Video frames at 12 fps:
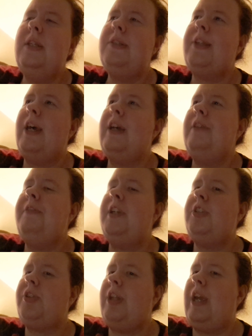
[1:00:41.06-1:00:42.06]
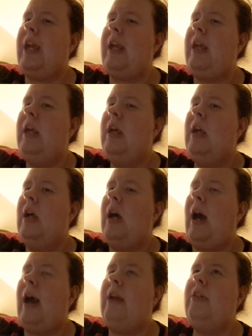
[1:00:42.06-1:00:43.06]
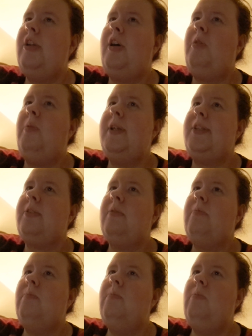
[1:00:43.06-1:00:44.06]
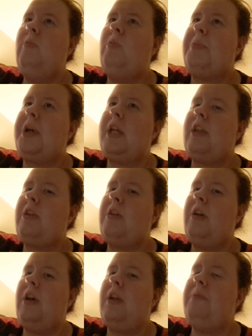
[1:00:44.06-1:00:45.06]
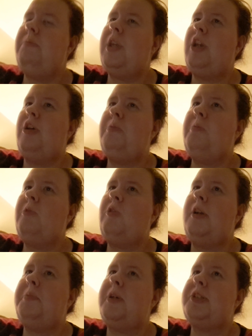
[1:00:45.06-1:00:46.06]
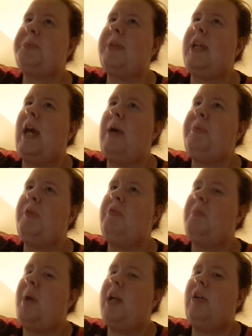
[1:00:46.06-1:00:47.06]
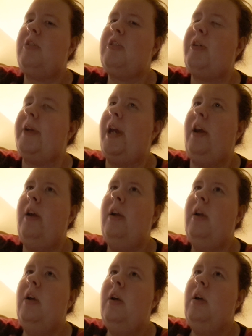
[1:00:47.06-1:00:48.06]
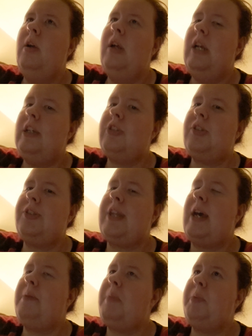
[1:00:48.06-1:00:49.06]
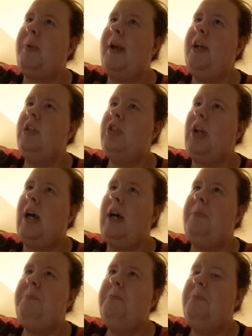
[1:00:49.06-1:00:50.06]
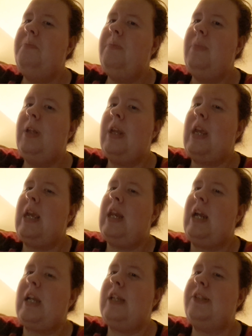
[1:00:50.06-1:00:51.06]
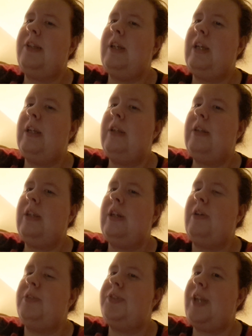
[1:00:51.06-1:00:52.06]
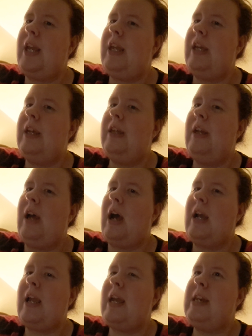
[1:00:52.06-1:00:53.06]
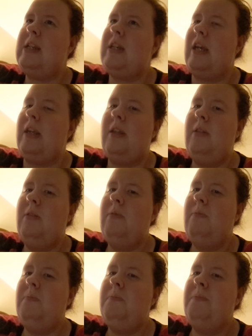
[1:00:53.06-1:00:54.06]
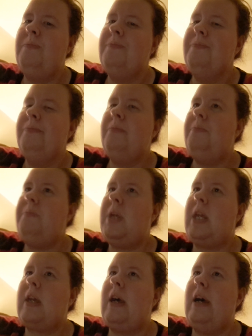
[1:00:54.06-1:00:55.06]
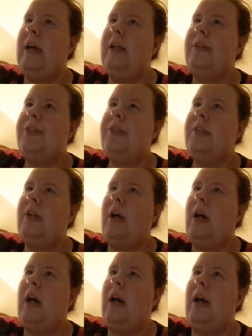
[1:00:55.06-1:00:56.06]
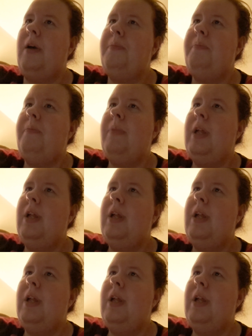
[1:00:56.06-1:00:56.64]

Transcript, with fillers: is that eventually, I don't know what's what could you know quite possibly happen with my own career. It's just that my prior job and I hate to, you know, say it, I hated it because um